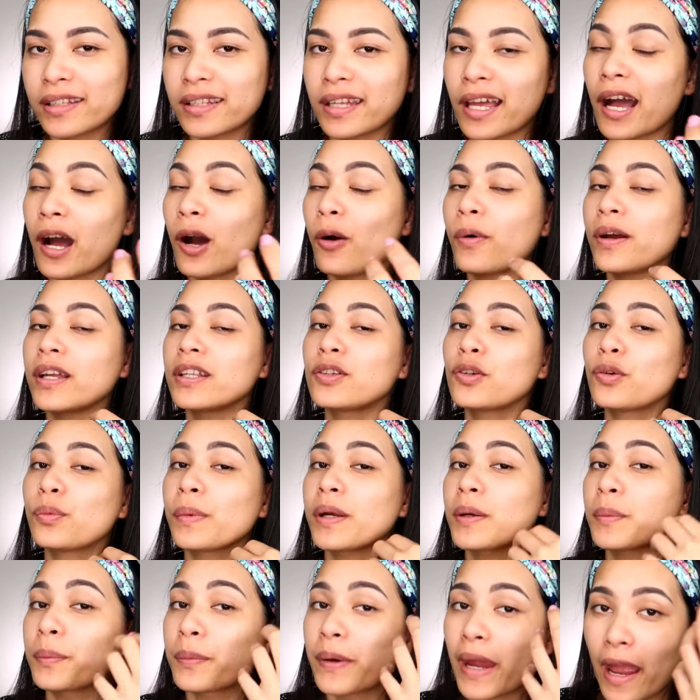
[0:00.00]
in how I do
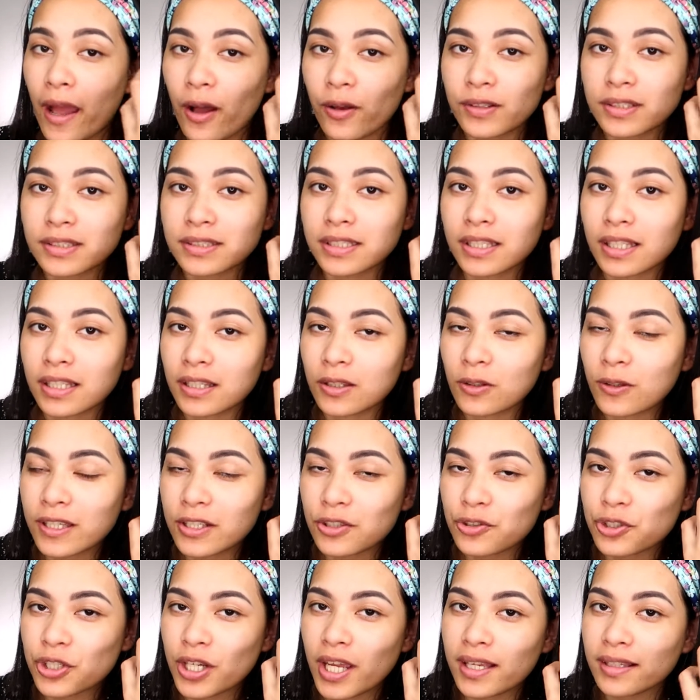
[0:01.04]
my brows, you can
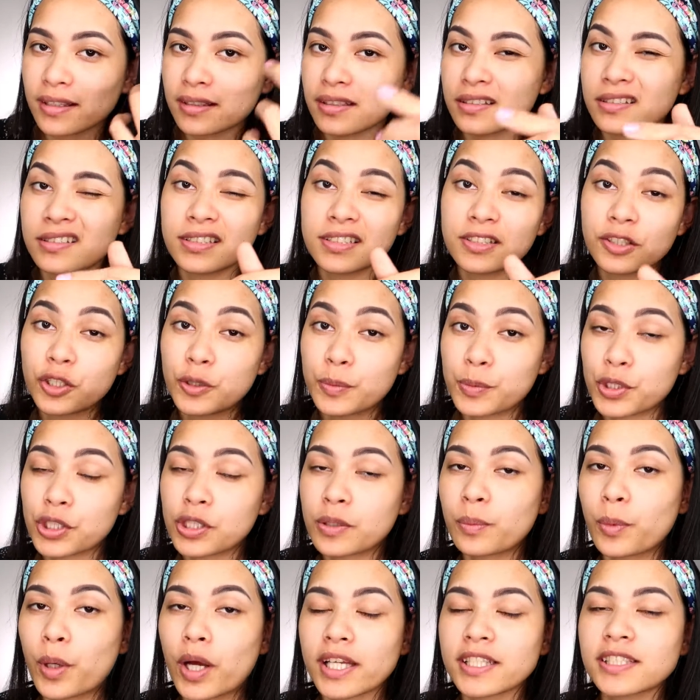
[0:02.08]
check the
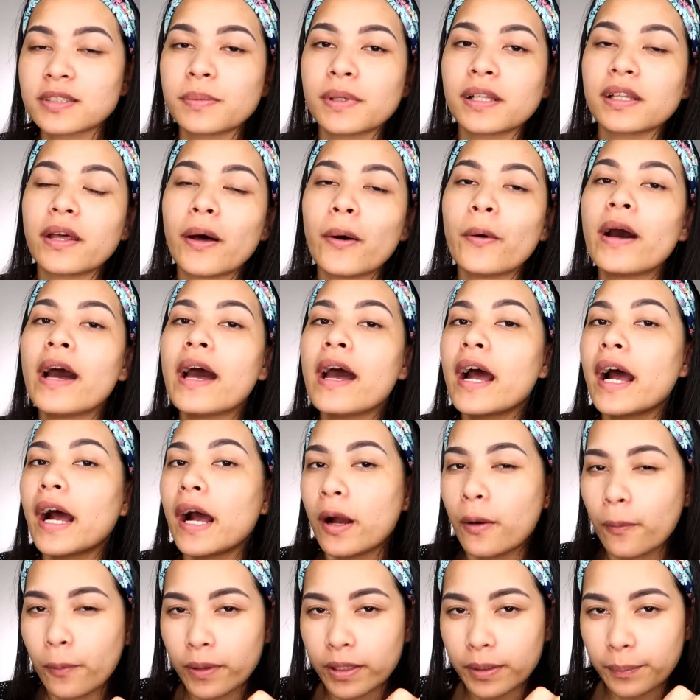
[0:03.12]
description box below.
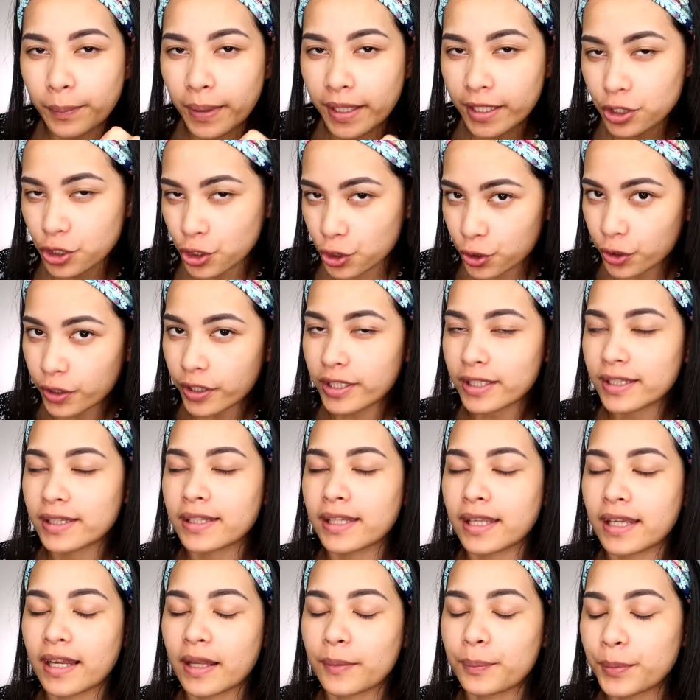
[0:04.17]
I will make sure
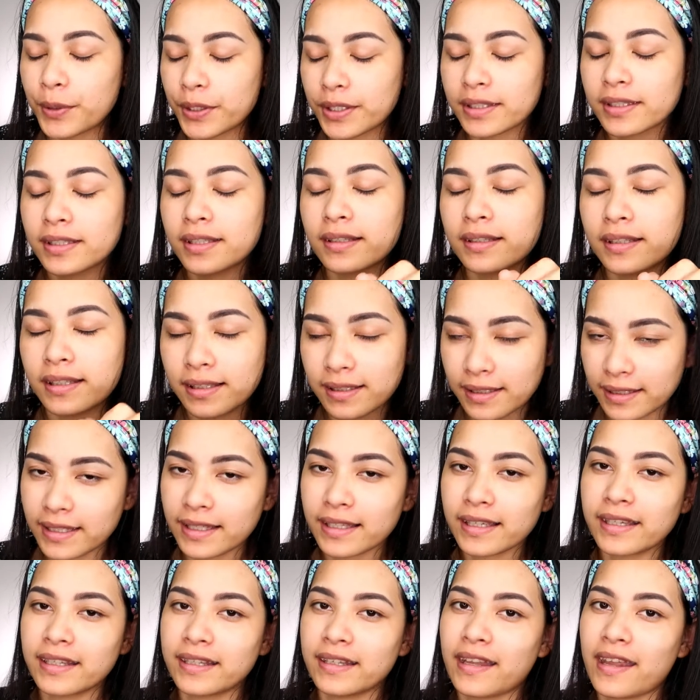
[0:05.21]
that I put the
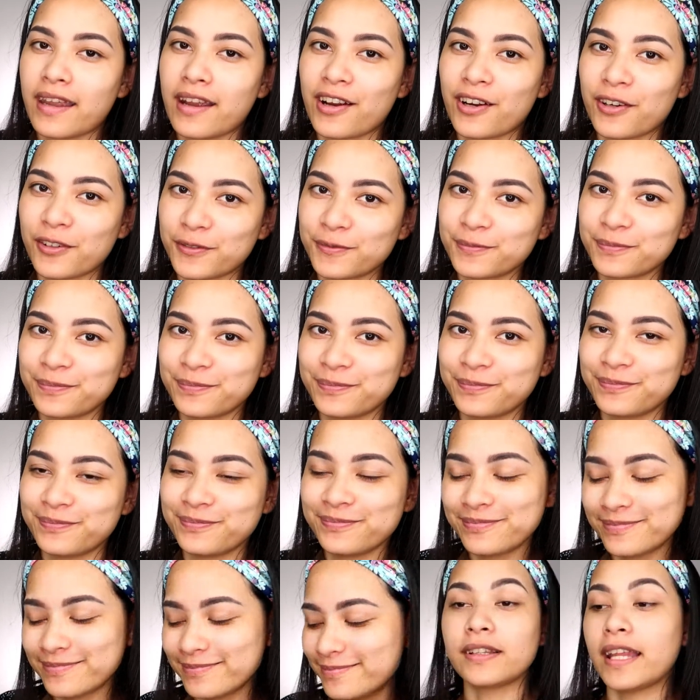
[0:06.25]
link in there.
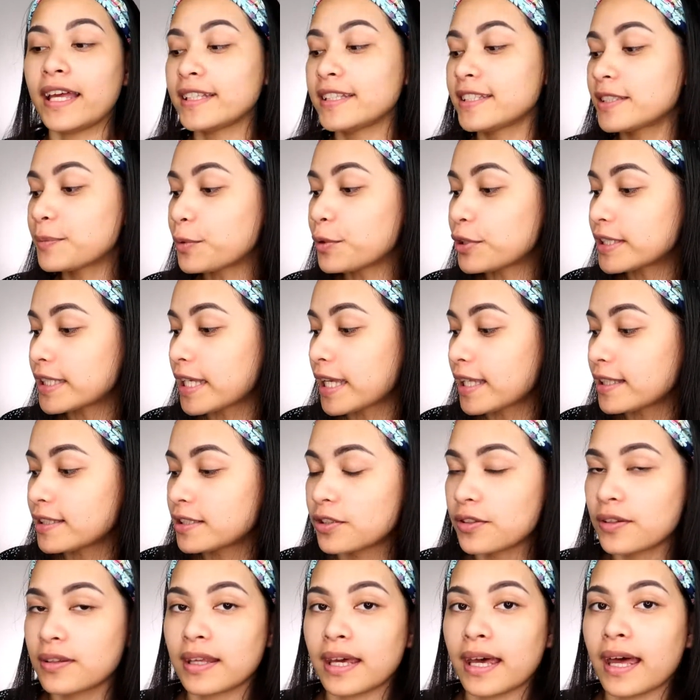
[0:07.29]
Let's proceed
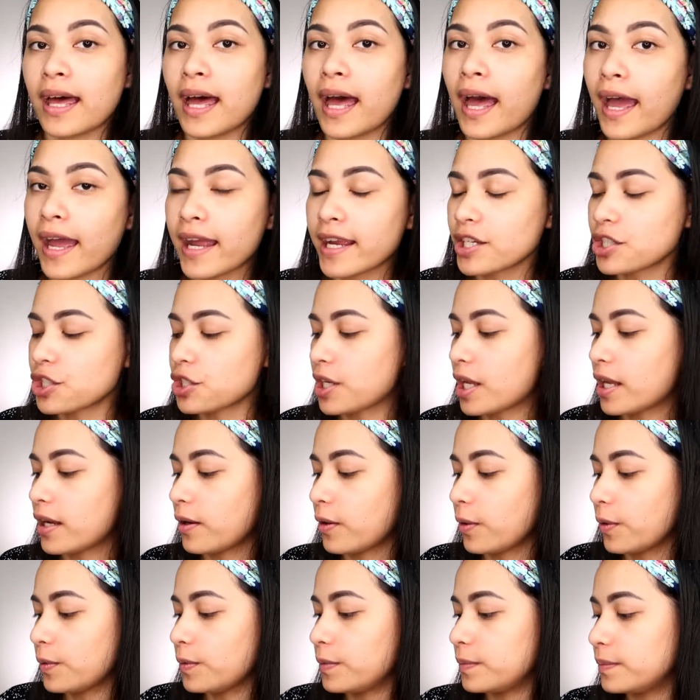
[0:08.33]
to the
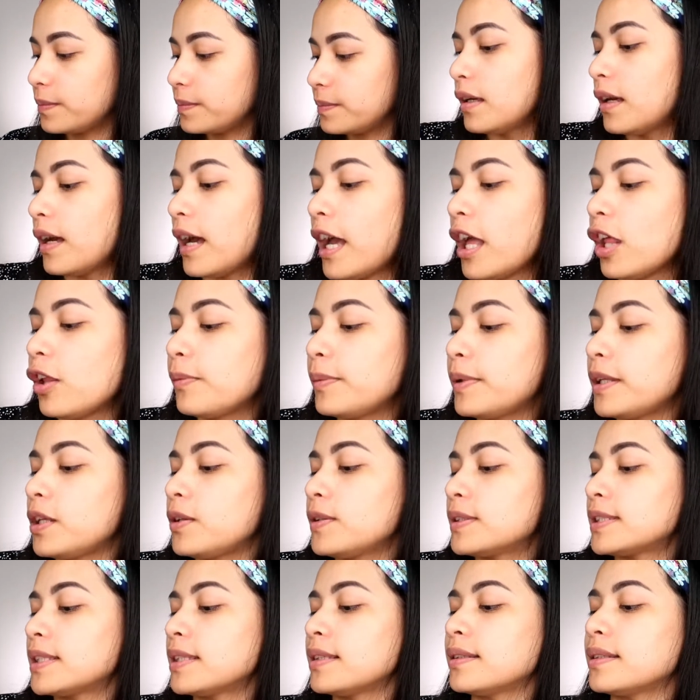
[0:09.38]
eyeshadow. I'll be
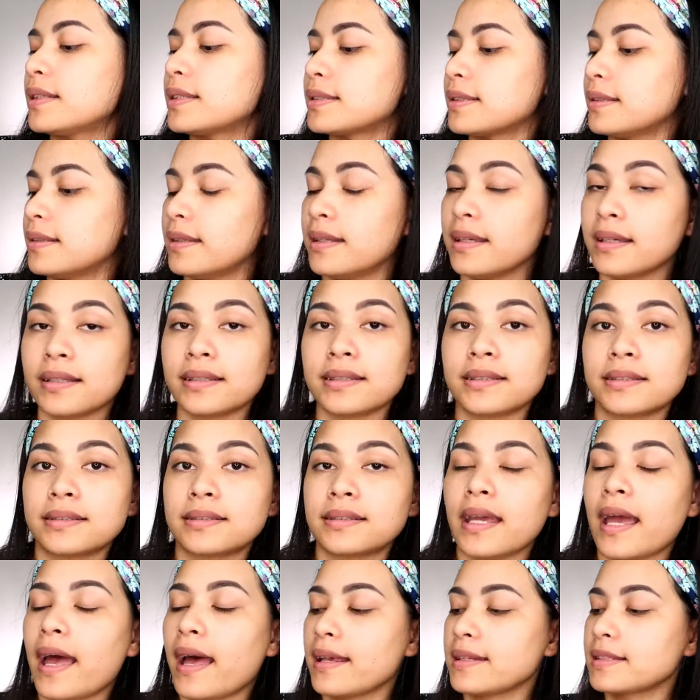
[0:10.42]
using this
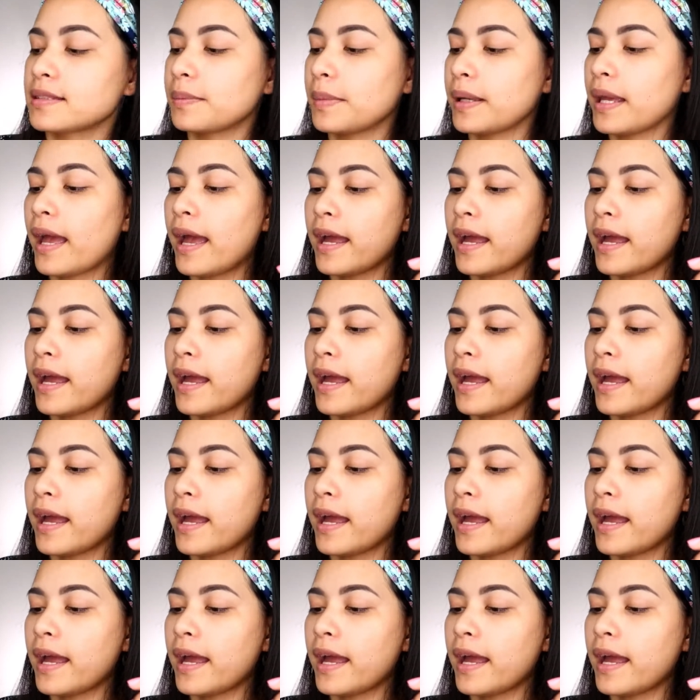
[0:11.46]
next as my